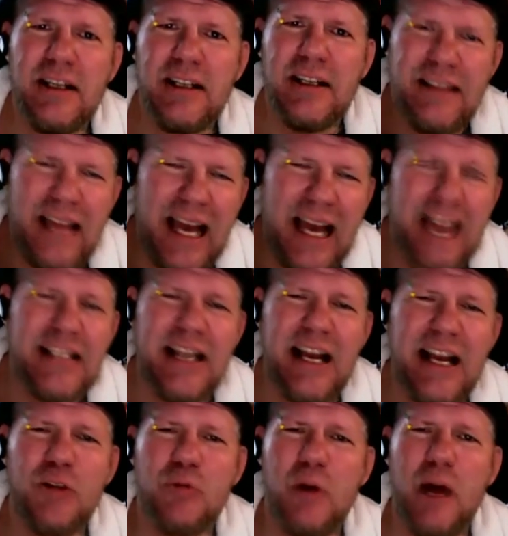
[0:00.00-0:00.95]
That's
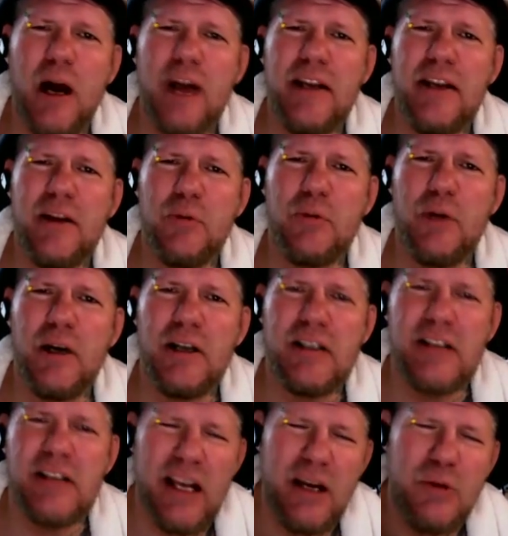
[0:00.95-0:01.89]
how rotten it
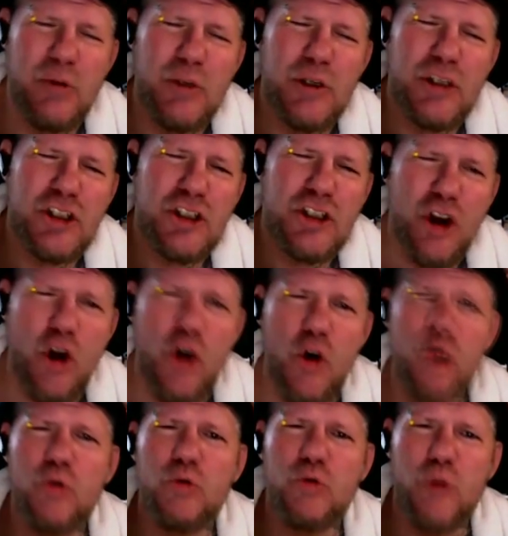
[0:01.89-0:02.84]
was. It was
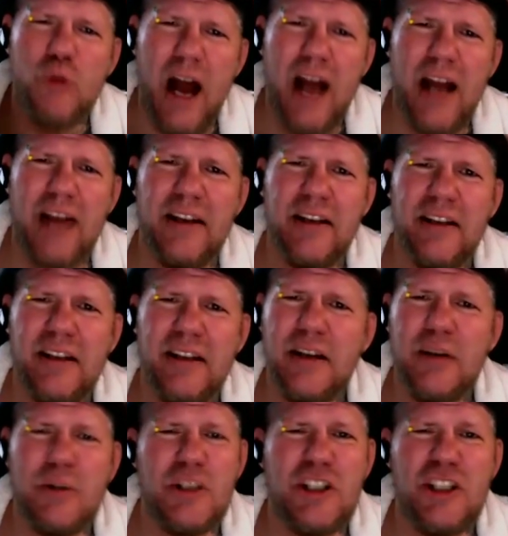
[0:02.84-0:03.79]
so rotten that
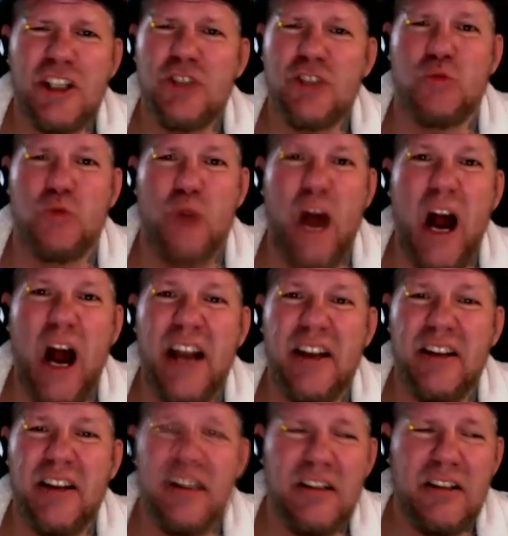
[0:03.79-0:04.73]
it was just
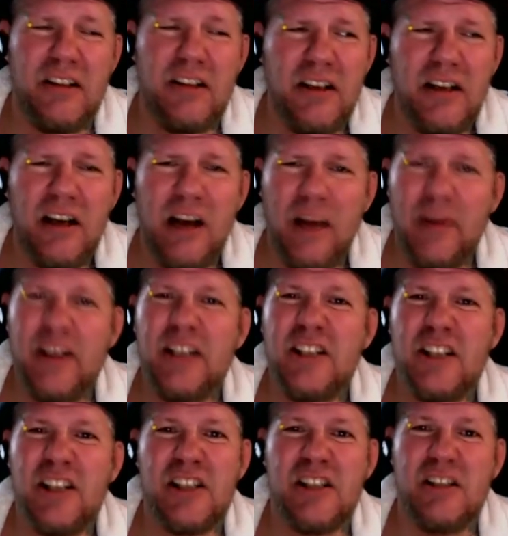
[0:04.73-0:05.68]
rotten. I mean,
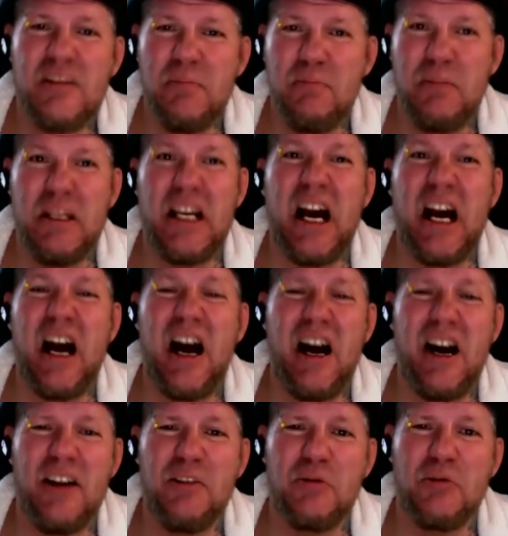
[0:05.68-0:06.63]
just
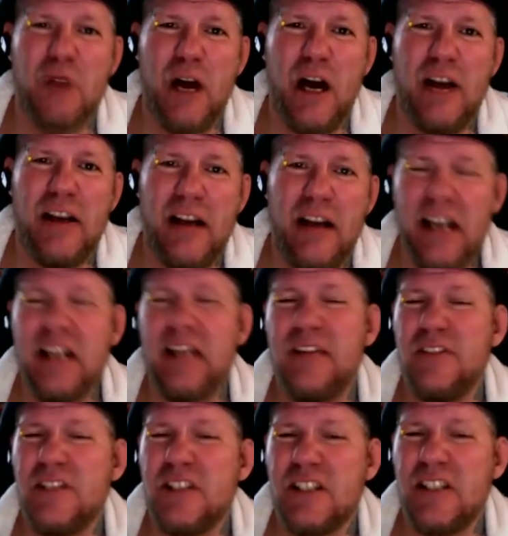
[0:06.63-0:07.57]
beyond rotten. I didn't
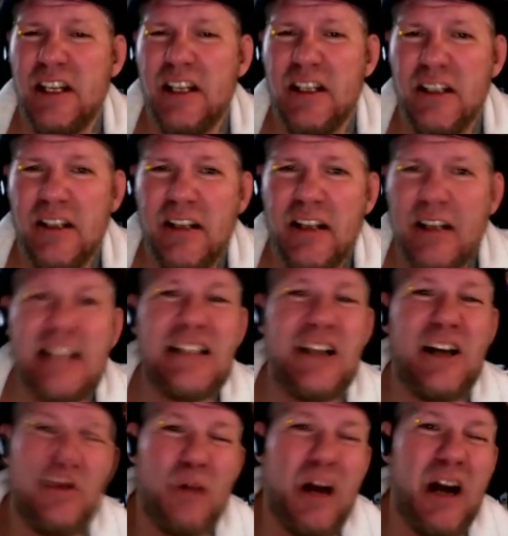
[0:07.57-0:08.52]
even see it. That's
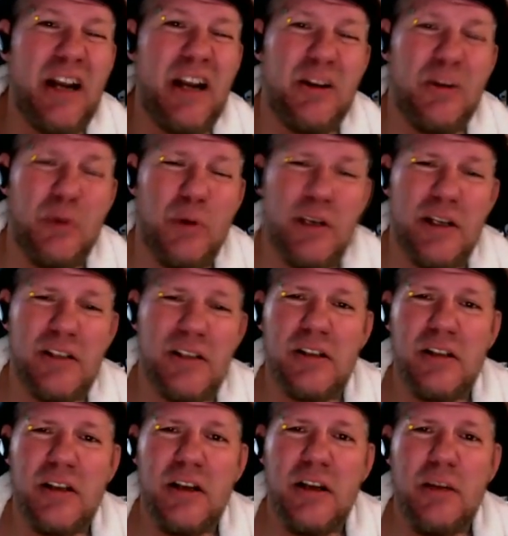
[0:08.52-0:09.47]
how rotten it was.
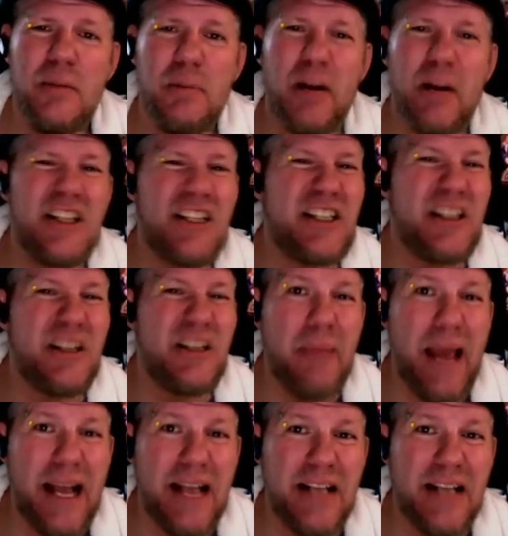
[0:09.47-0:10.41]
But I just
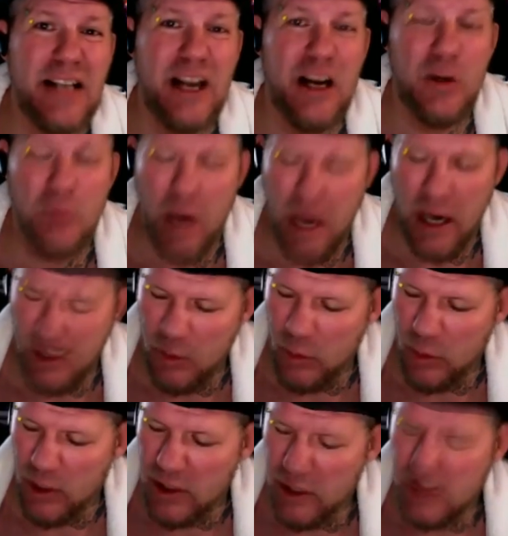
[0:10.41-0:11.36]
imagine how rotten it
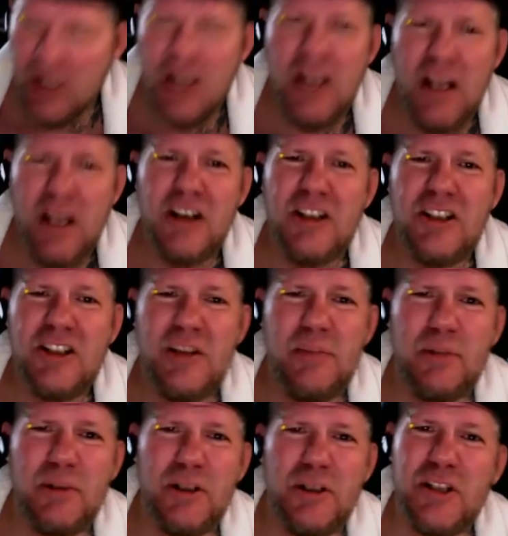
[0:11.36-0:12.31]
was. Because
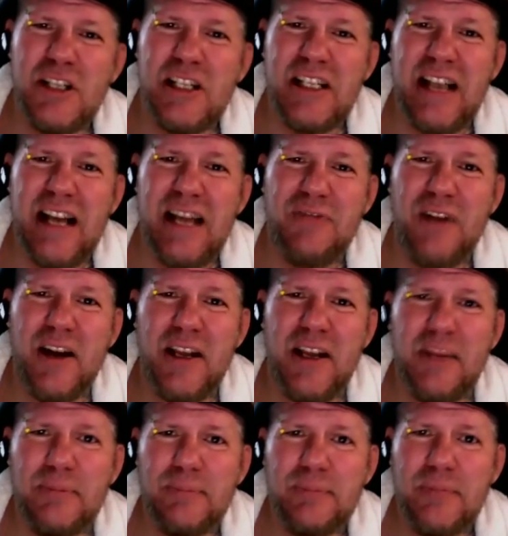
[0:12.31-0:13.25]
Jim Belushi's not
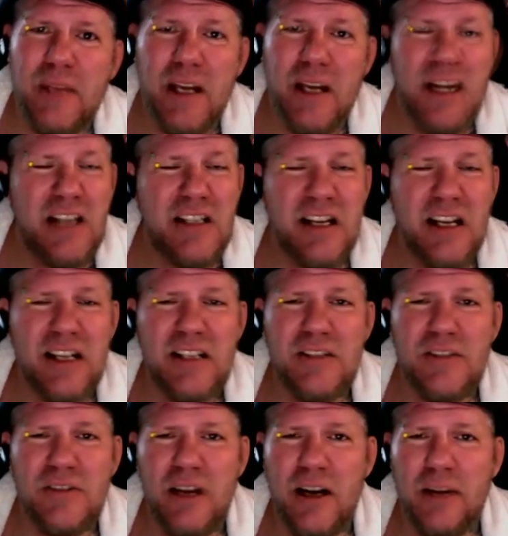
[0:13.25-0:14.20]
funny. He's
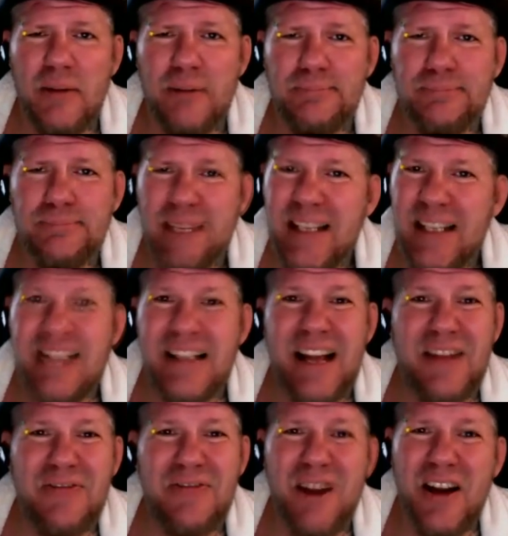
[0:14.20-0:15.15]

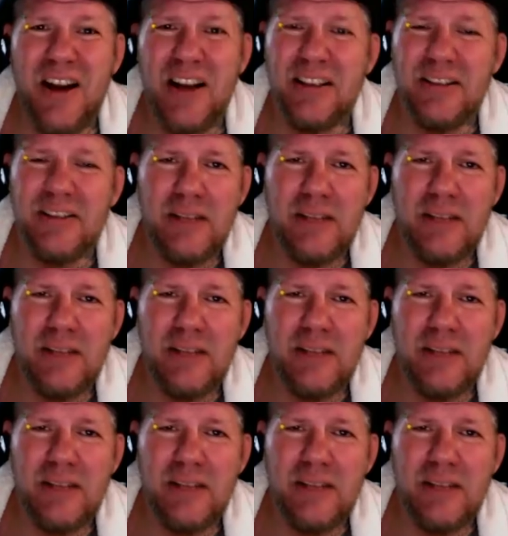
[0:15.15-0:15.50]
not funny.